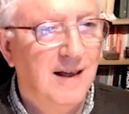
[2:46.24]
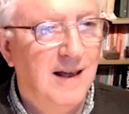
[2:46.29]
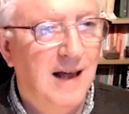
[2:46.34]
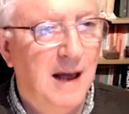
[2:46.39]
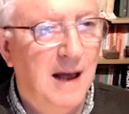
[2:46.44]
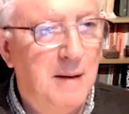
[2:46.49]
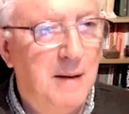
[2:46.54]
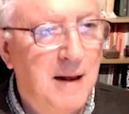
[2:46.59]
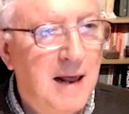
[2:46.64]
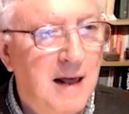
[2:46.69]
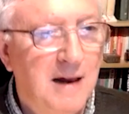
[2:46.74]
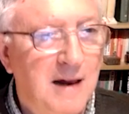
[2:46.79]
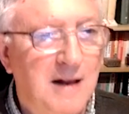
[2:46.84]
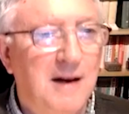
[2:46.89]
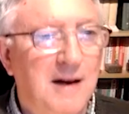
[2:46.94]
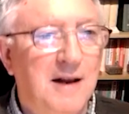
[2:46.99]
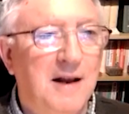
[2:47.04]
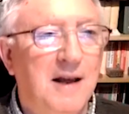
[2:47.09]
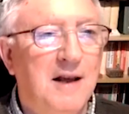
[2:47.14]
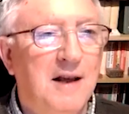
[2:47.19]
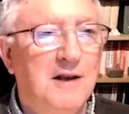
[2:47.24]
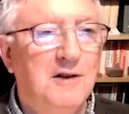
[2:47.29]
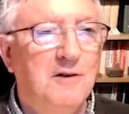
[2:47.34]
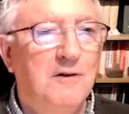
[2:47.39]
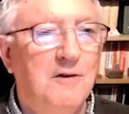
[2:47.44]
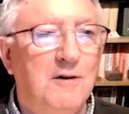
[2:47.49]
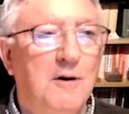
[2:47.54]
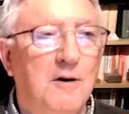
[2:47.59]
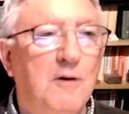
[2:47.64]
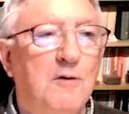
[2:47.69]
I mean,
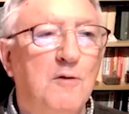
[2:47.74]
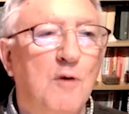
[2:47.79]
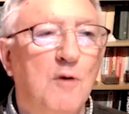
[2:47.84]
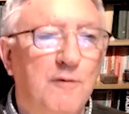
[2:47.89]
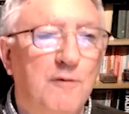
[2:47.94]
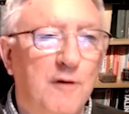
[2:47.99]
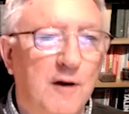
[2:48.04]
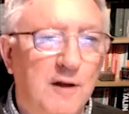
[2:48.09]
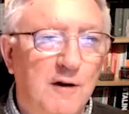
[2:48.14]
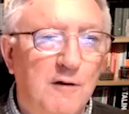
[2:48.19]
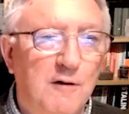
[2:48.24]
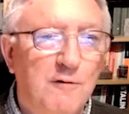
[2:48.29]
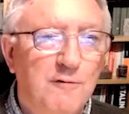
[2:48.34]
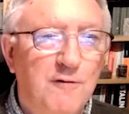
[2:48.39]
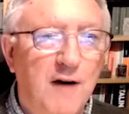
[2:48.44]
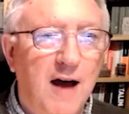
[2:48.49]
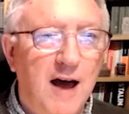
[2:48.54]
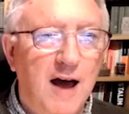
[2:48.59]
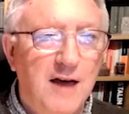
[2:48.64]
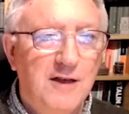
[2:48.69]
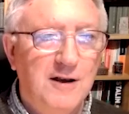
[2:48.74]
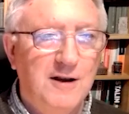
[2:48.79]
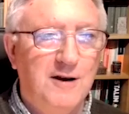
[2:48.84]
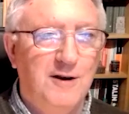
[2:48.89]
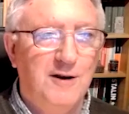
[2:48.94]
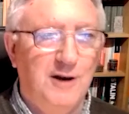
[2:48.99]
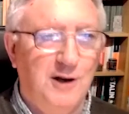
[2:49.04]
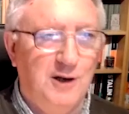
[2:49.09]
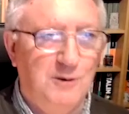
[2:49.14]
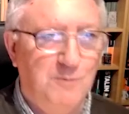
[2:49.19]
look no further. Father
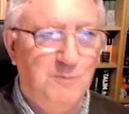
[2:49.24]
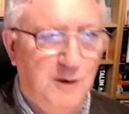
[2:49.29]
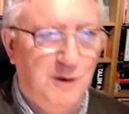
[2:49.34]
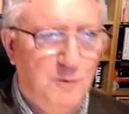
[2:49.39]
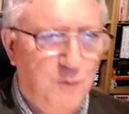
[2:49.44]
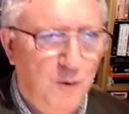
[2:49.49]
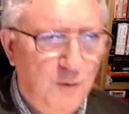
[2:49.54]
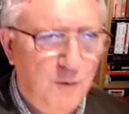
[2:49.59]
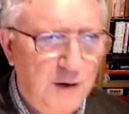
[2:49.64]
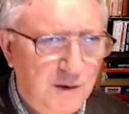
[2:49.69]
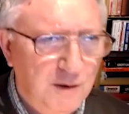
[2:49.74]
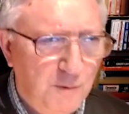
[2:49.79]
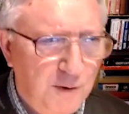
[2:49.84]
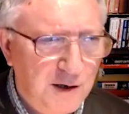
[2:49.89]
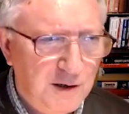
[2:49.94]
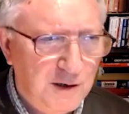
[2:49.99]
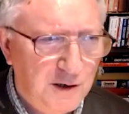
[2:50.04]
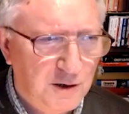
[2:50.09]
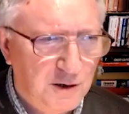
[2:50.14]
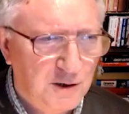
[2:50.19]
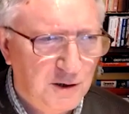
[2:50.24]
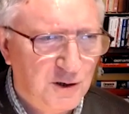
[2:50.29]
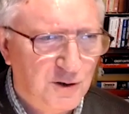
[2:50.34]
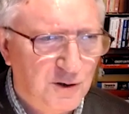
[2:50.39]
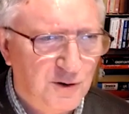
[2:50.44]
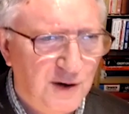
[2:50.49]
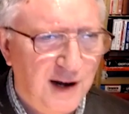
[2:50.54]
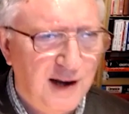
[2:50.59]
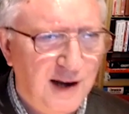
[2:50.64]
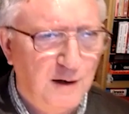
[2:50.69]
Christmas. What was, what was this
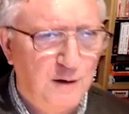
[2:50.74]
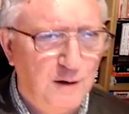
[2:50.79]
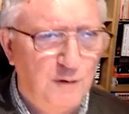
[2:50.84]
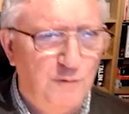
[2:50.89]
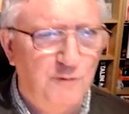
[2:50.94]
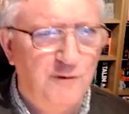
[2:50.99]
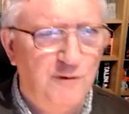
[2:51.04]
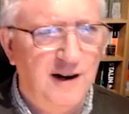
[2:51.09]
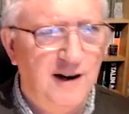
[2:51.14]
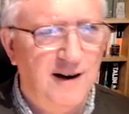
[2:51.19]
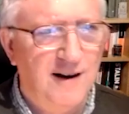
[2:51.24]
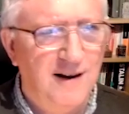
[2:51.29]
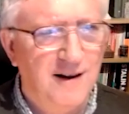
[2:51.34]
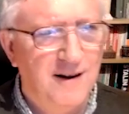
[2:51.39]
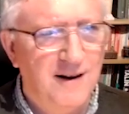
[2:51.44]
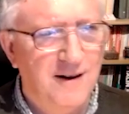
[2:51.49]
strange figure